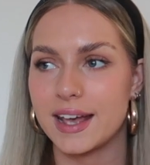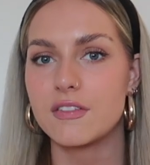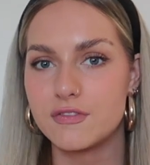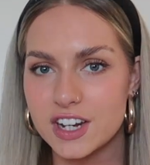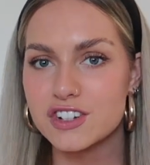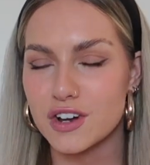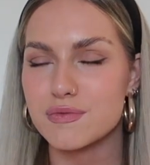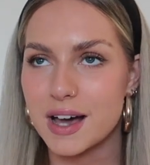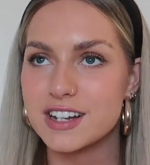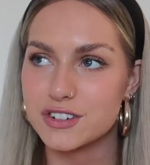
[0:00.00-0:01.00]
I finished off
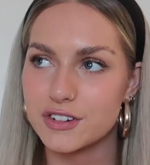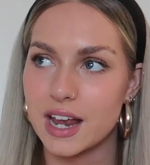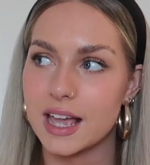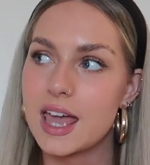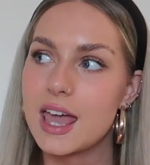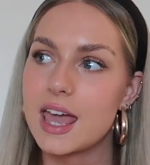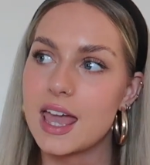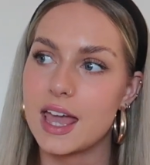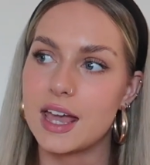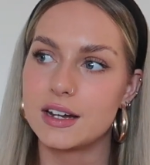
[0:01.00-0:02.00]
my degree
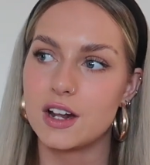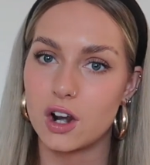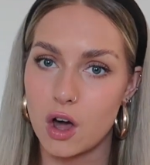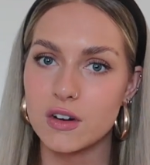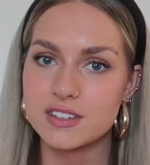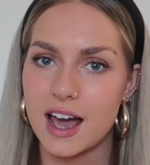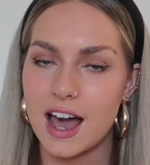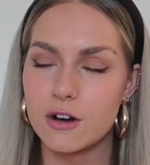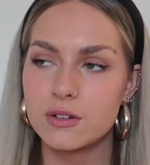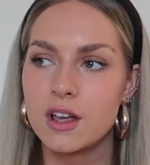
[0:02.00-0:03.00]
in
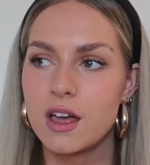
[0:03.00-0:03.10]
lockdown.